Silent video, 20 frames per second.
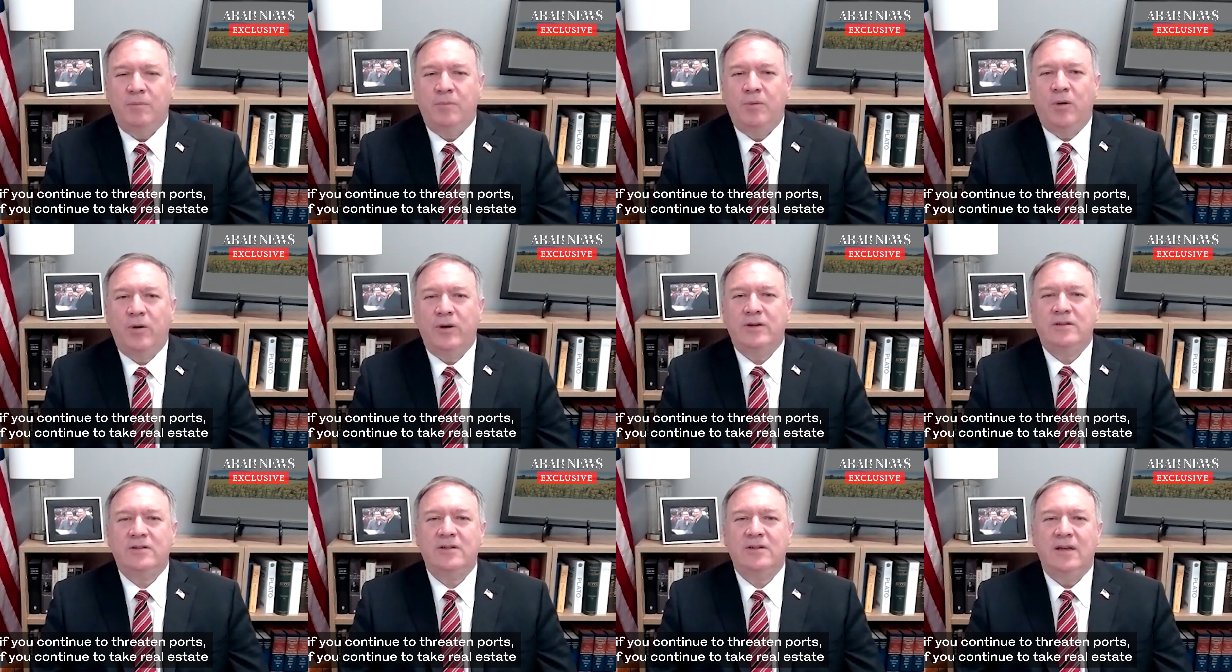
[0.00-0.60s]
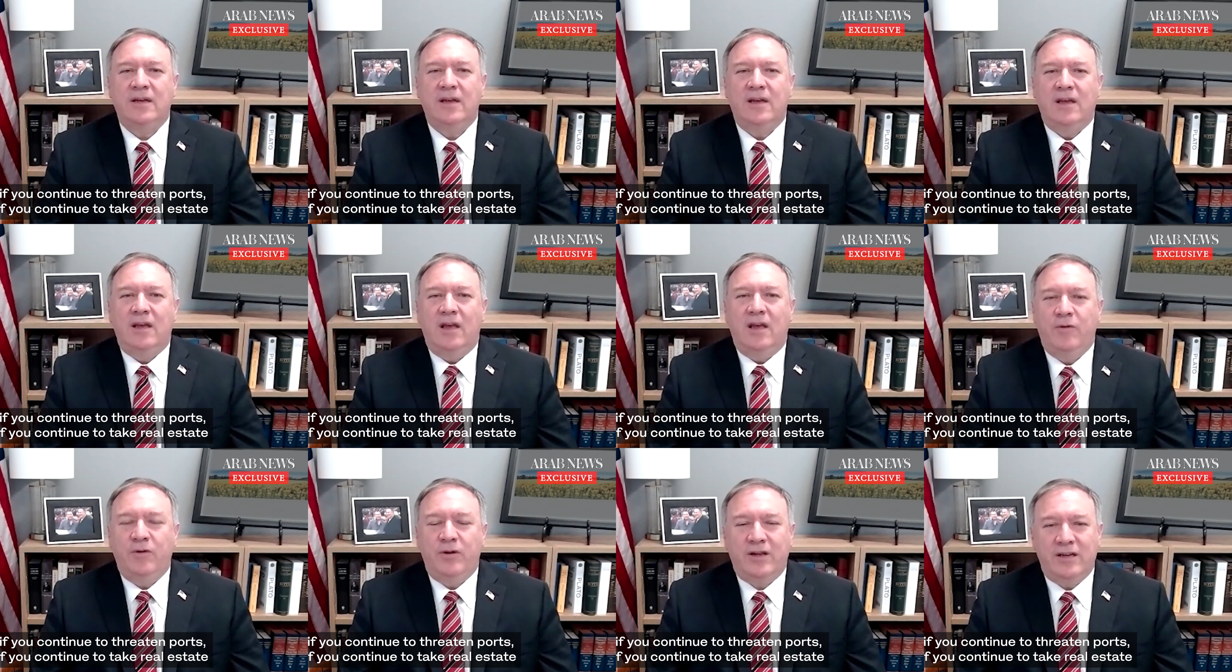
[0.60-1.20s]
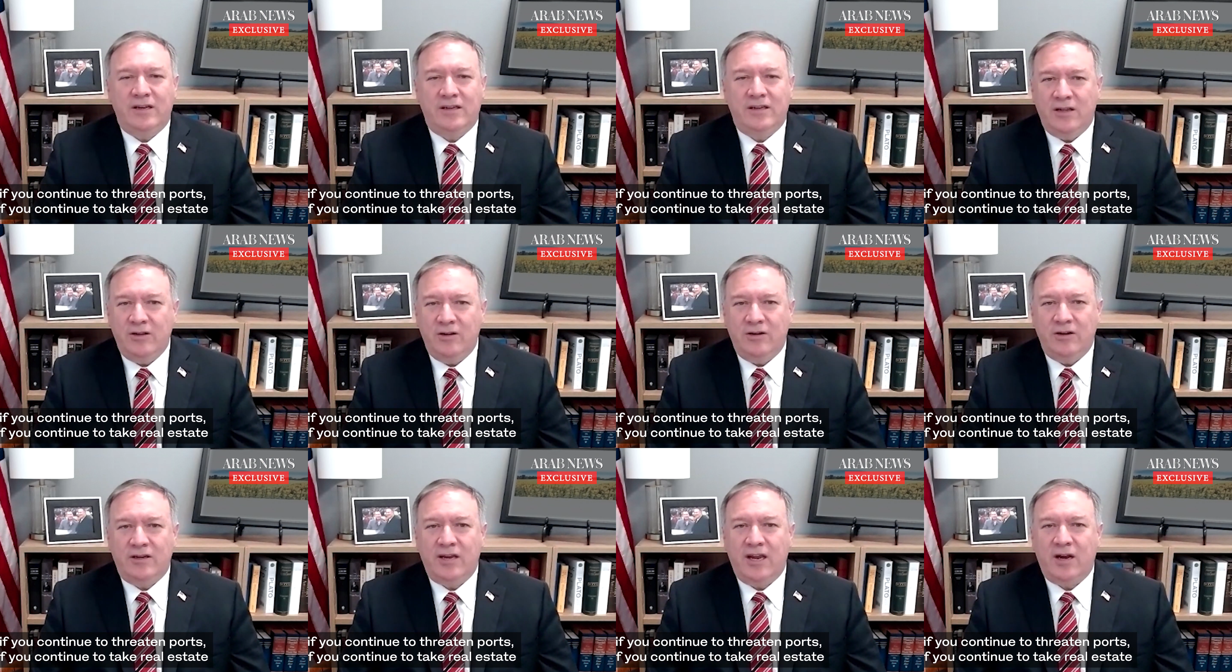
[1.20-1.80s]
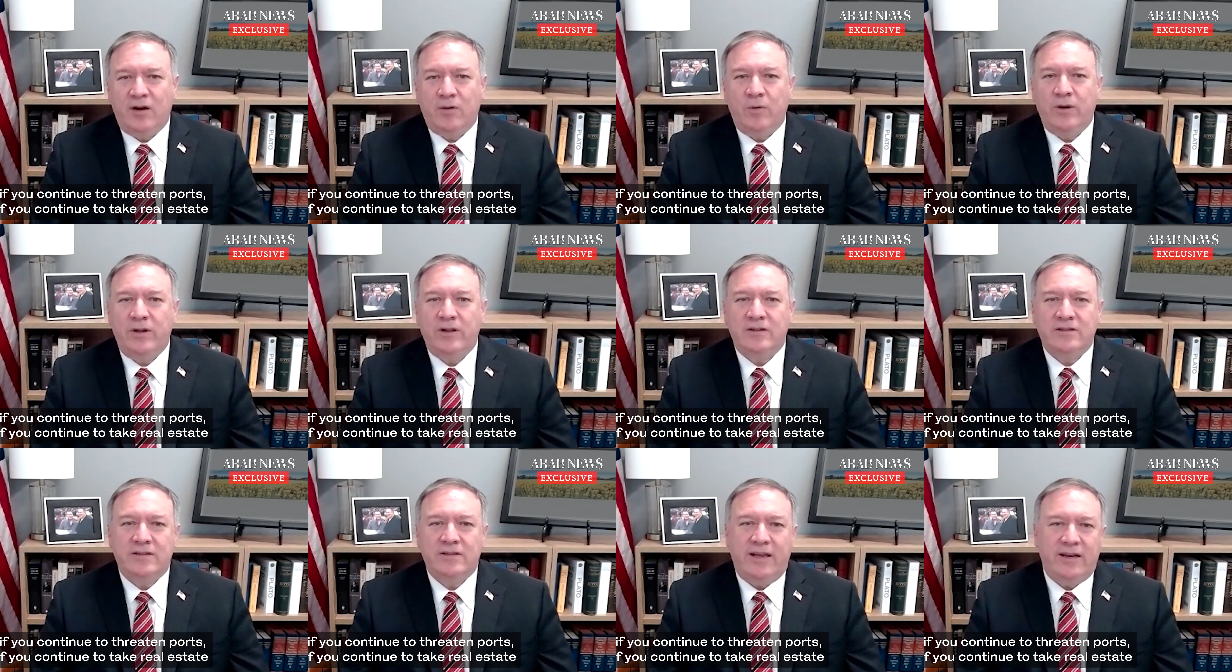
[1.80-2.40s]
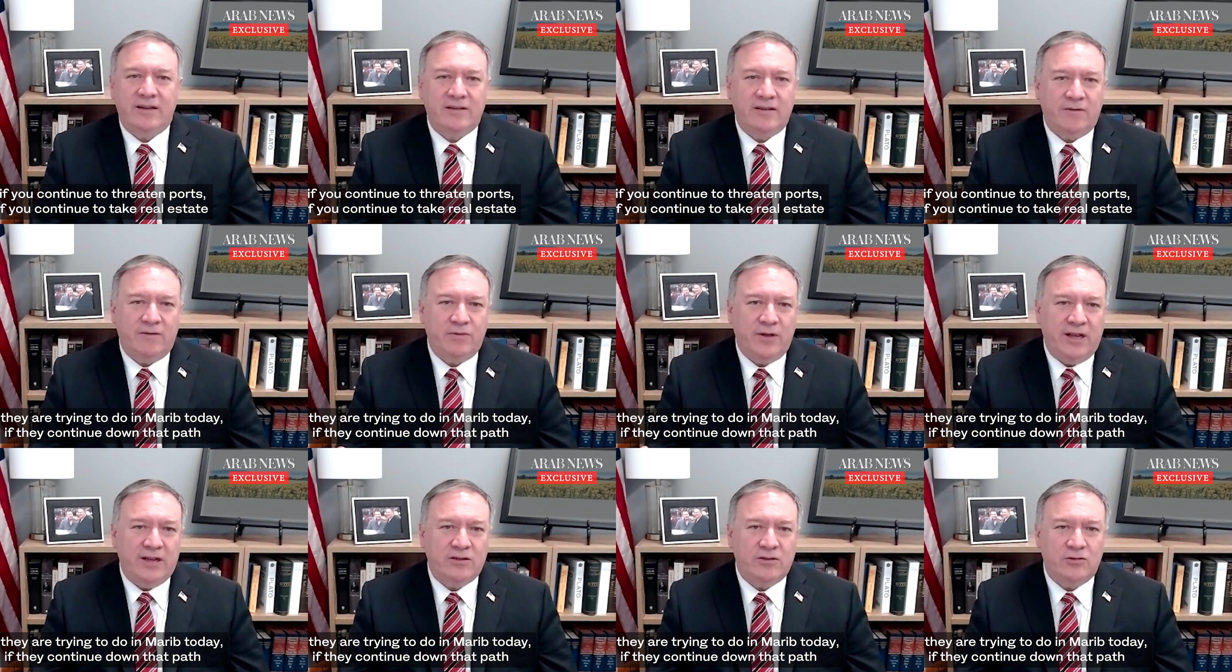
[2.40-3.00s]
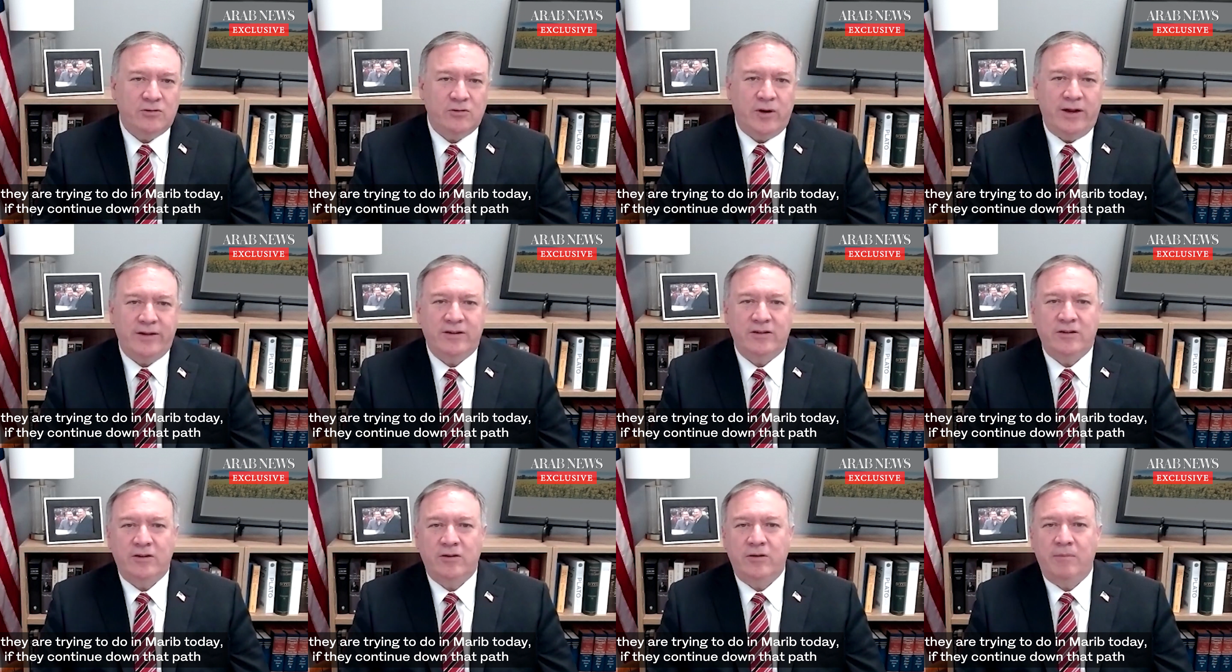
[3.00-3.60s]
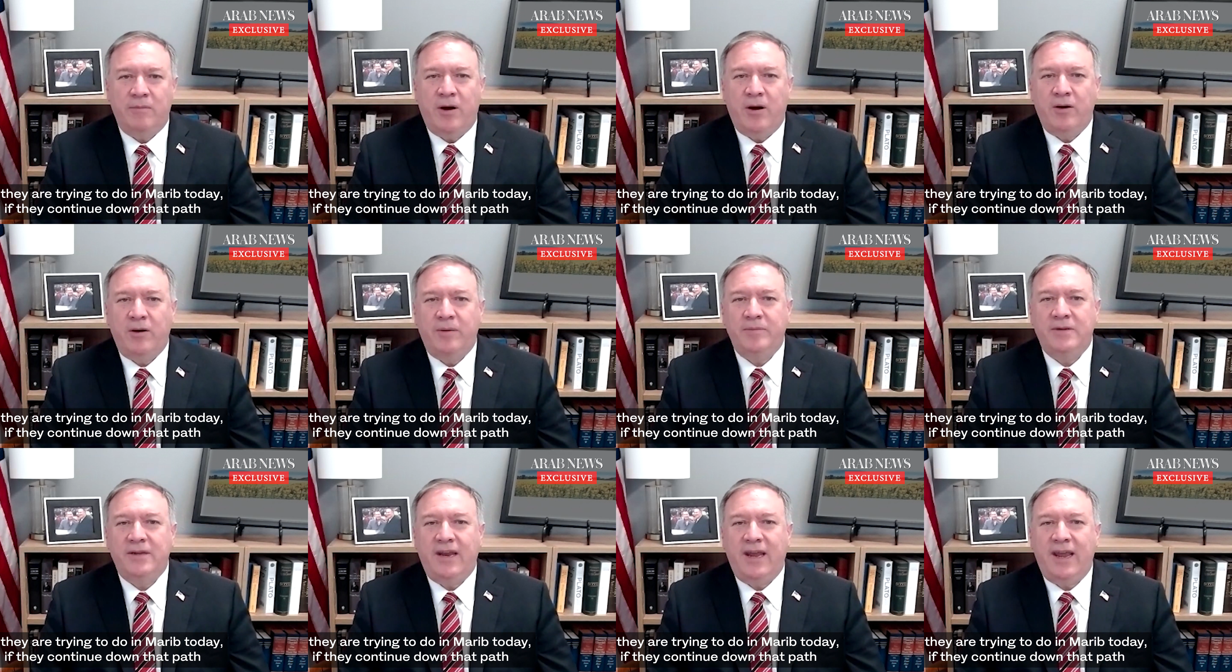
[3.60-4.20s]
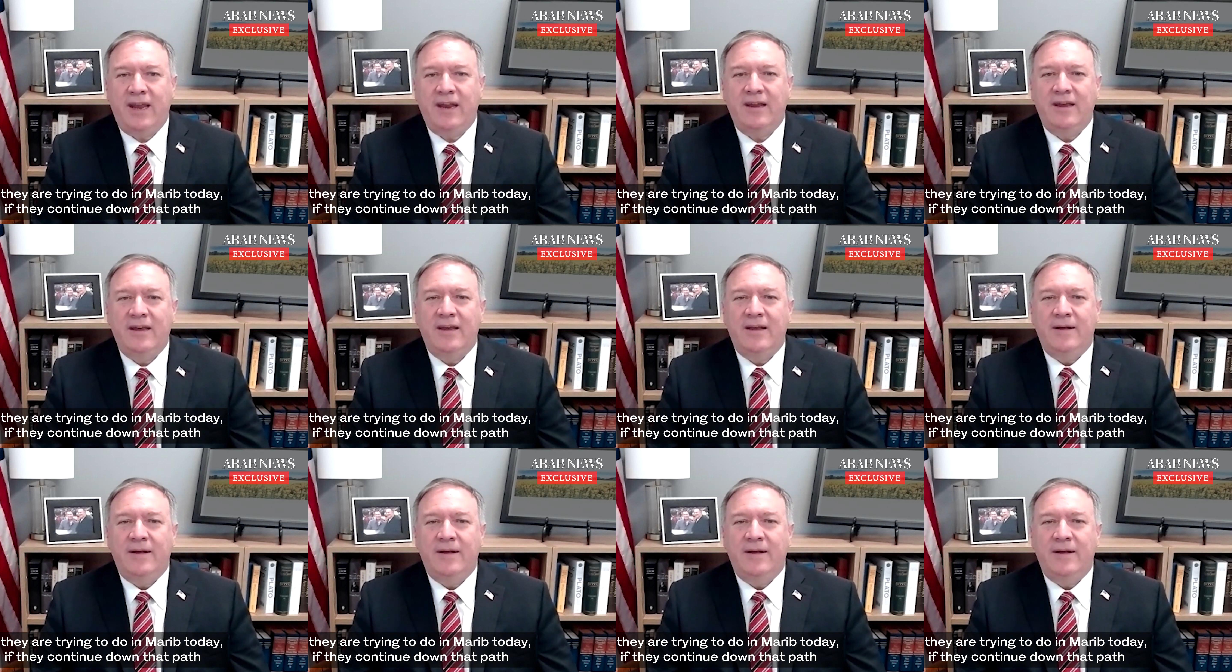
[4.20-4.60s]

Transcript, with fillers: ports, if you continue to take real estate, as, a, as they're trying to do in Marib today,